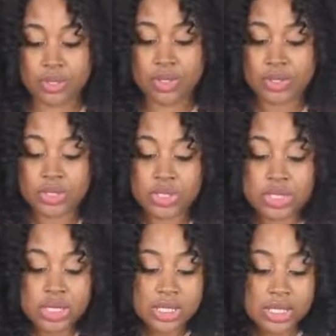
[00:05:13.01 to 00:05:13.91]

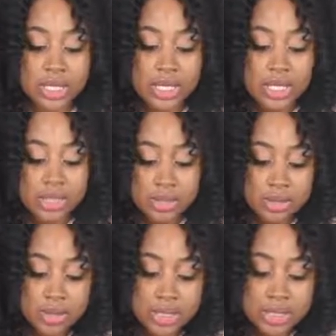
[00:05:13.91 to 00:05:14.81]
just like that
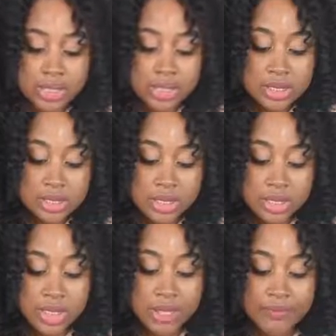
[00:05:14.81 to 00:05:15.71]
so you guys can
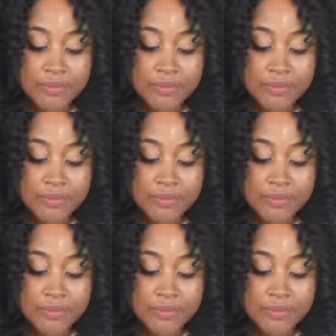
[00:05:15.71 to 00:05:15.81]
see.